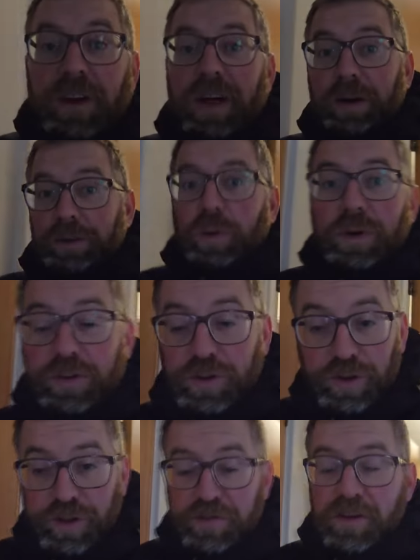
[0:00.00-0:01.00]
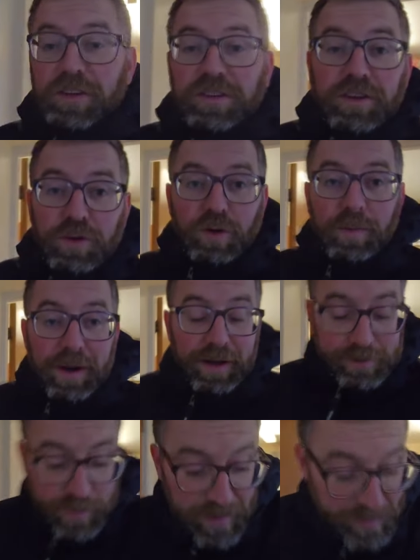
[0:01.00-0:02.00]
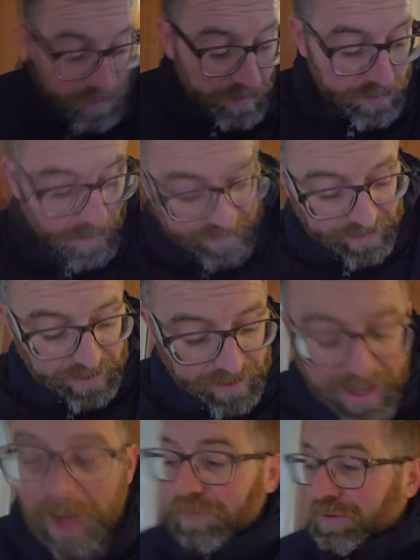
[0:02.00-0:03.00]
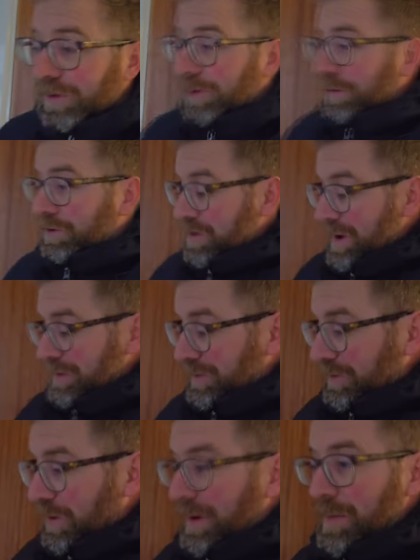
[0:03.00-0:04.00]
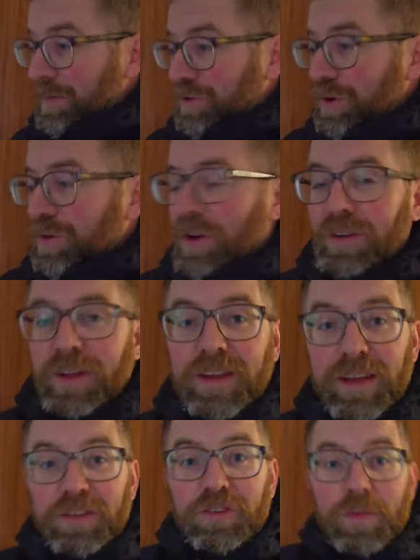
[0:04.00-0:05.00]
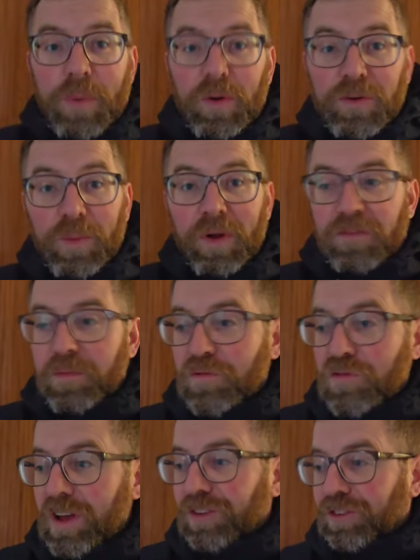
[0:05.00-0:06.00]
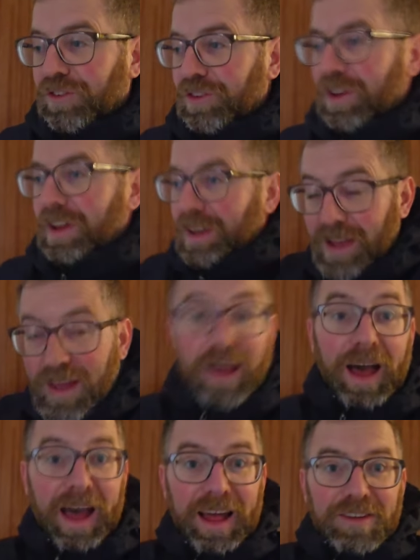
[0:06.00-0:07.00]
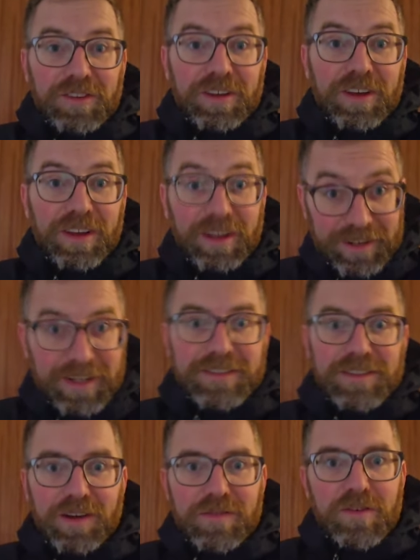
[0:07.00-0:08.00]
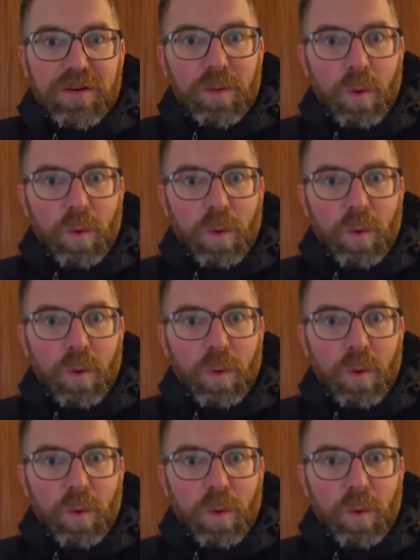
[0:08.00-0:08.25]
So that was one of George's friends at the doorbell, that's why the dogs went uh, absolutely crazy. So I'll get my shoes on, get the new balls that we got from Chris, and let's go for a